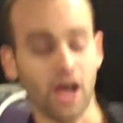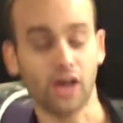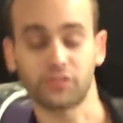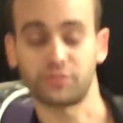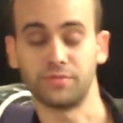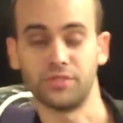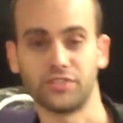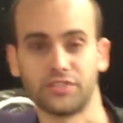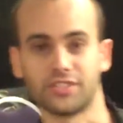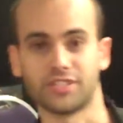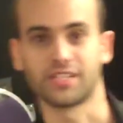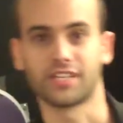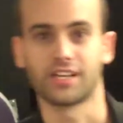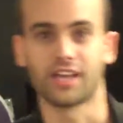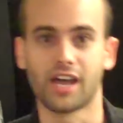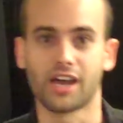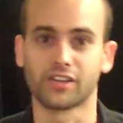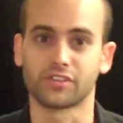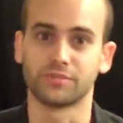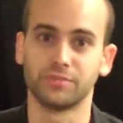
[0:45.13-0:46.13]
House
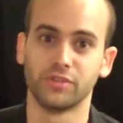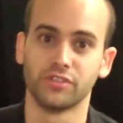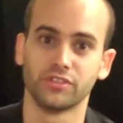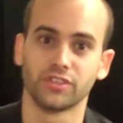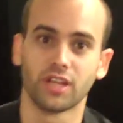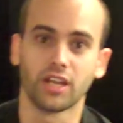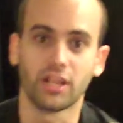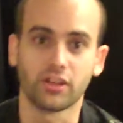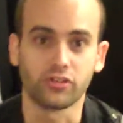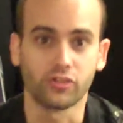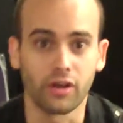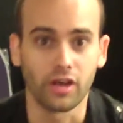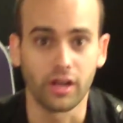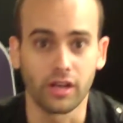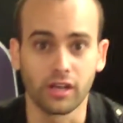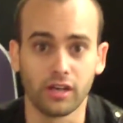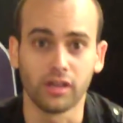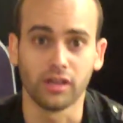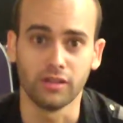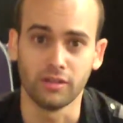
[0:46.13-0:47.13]
music,
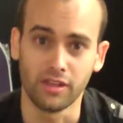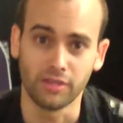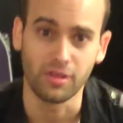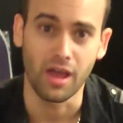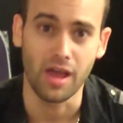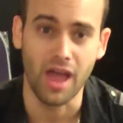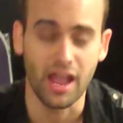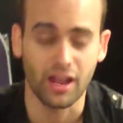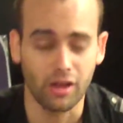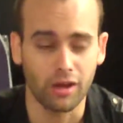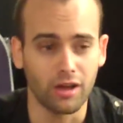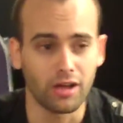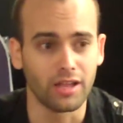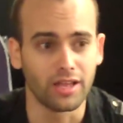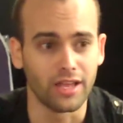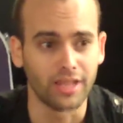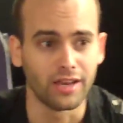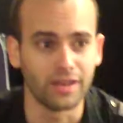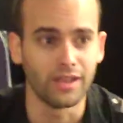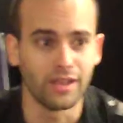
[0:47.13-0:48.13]
electronica. I call
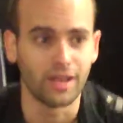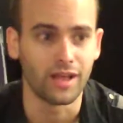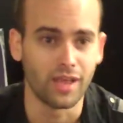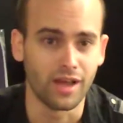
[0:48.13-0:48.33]
it.